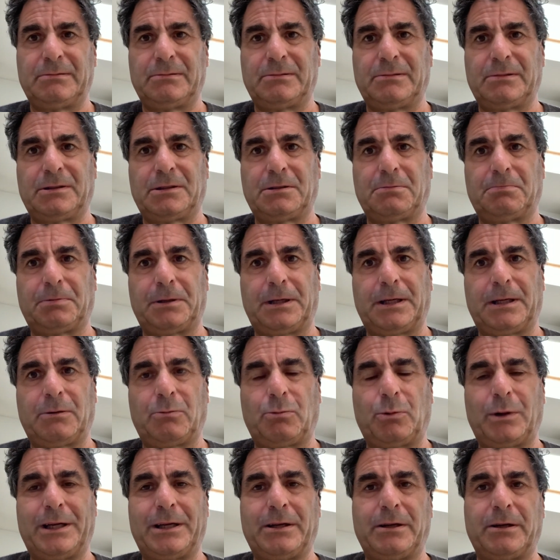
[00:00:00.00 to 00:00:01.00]
to be a
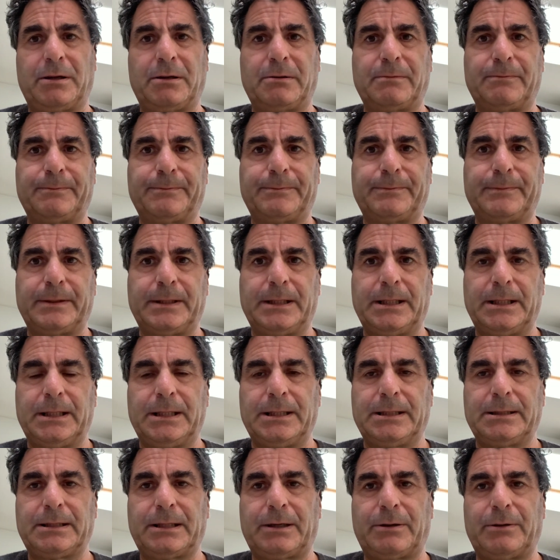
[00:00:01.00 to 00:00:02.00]
winner.
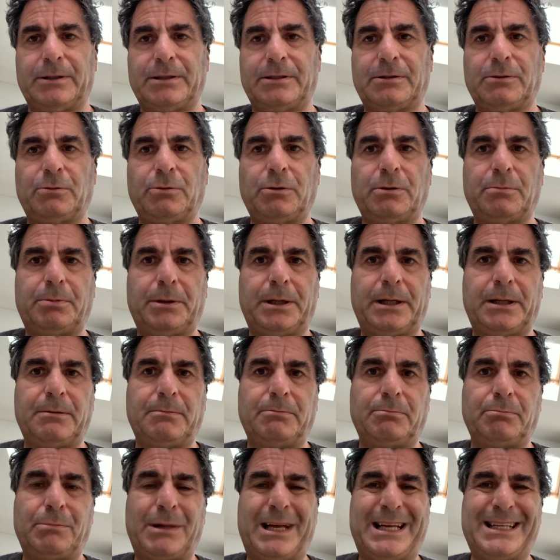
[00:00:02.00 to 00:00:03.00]
So it's all a
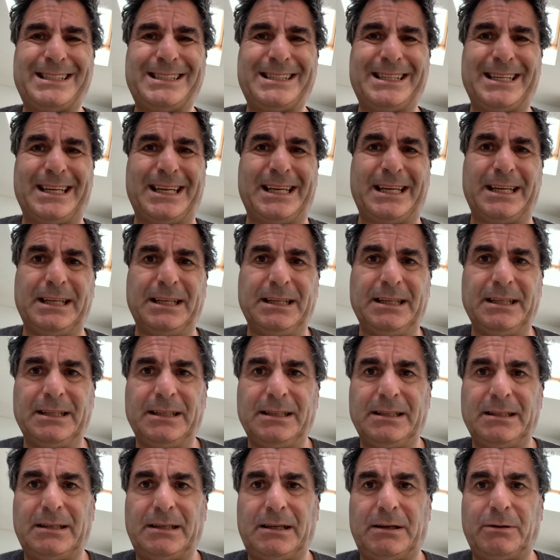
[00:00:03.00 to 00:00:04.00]
bit messy,
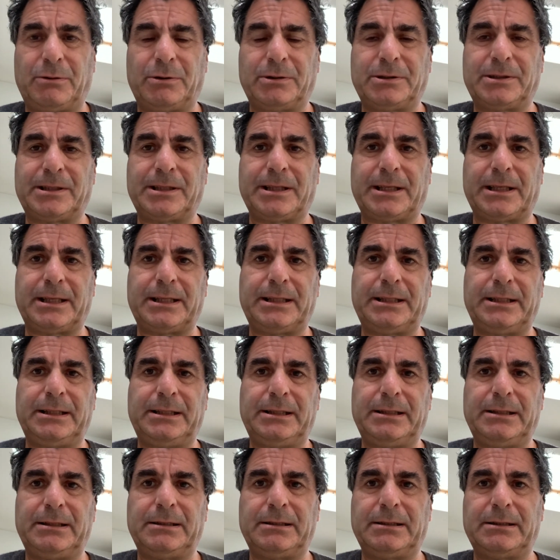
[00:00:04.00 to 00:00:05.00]
I would say,
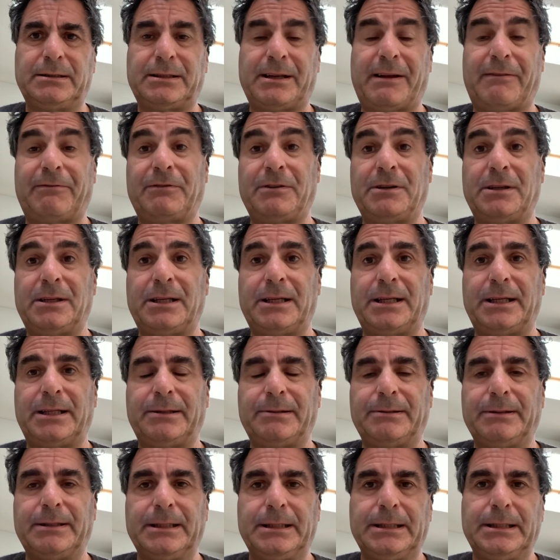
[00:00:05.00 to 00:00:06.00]
definitely.
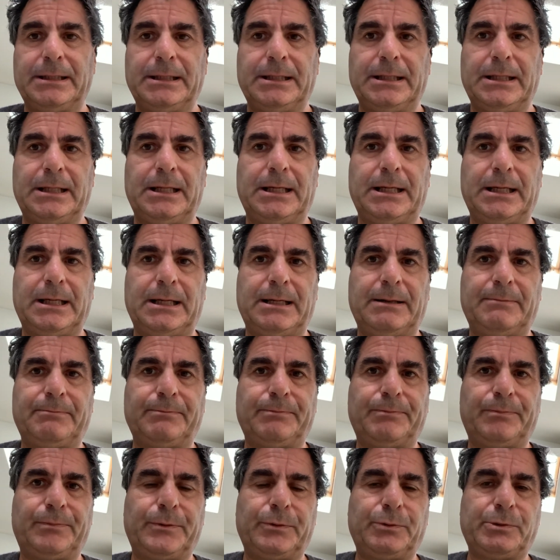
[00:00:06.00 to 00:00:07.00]

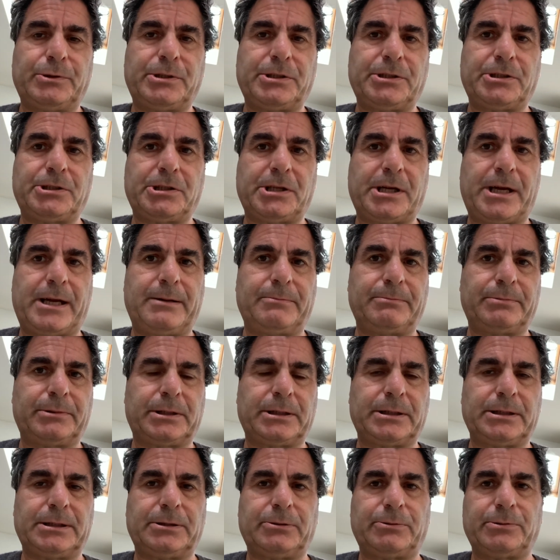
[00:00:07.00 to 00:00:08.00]
Which is a shame
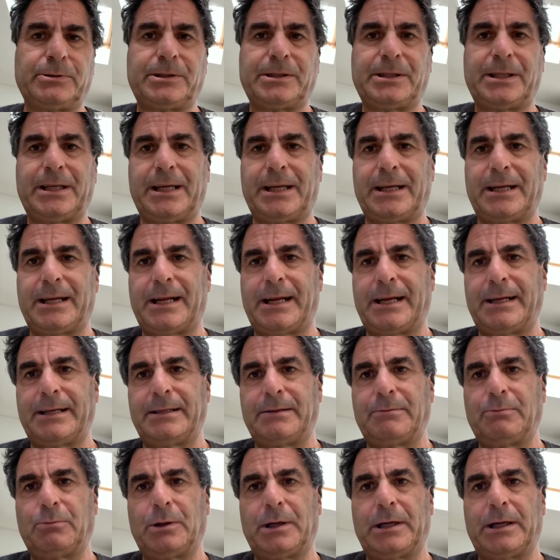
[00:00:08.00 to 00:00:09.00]
because on
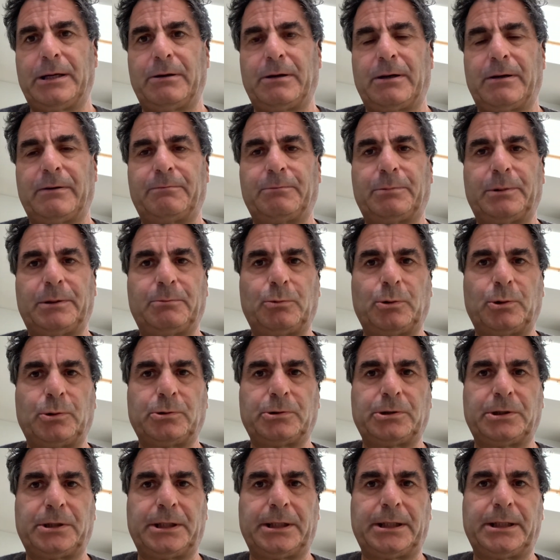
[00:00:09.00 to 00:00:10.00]
CNN, where I've been
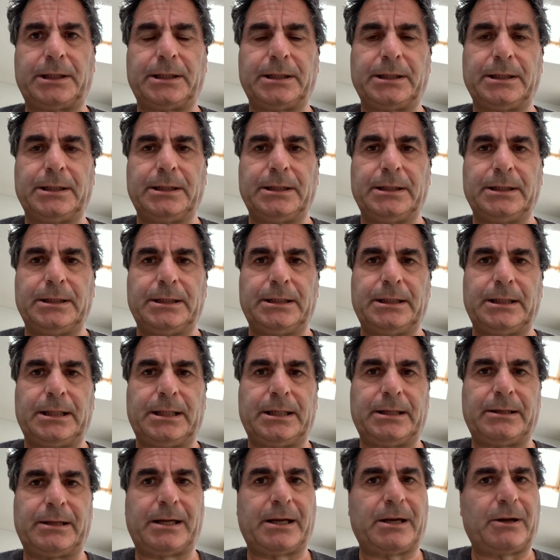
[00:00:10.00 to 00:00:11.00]
watching,
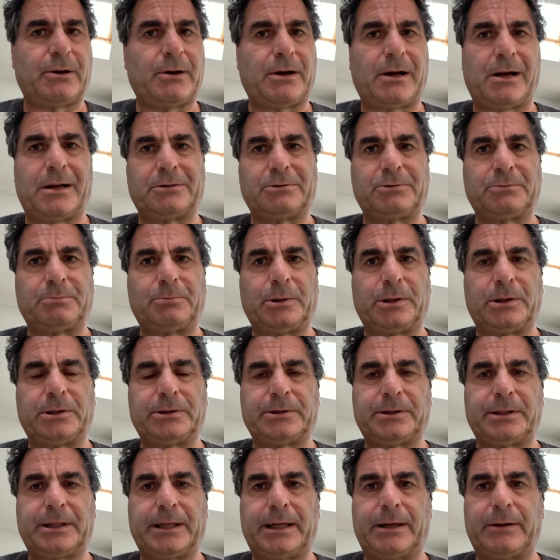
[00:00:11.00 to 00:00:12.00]
they go at 100
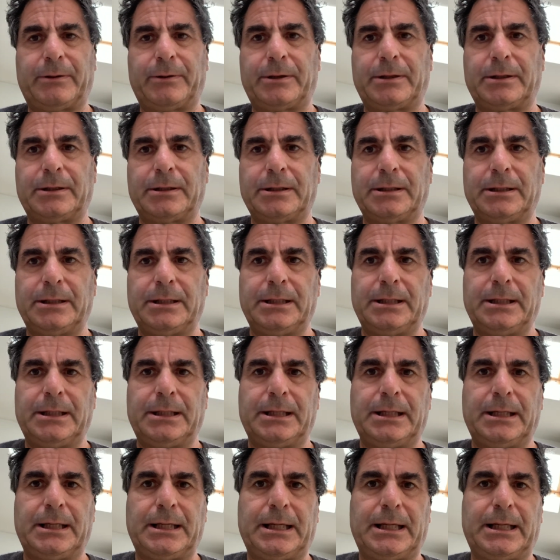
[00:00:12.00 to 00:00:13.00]
miles an hour
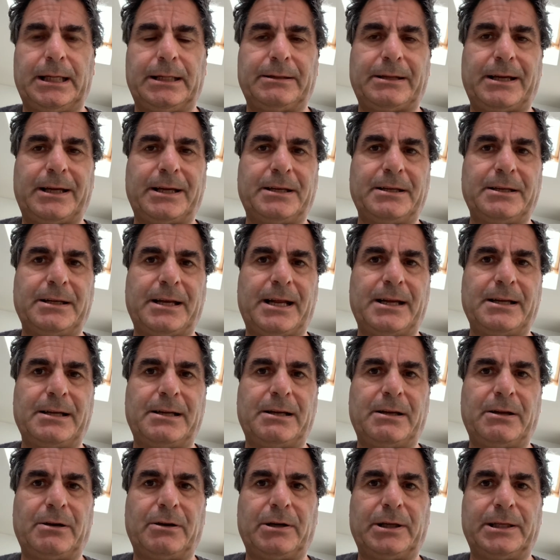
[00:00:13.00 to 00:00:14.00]
and they can
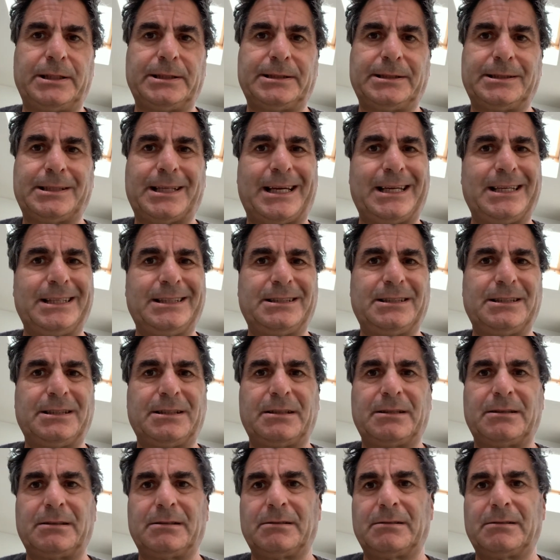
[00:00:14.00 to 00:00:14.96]
analyze data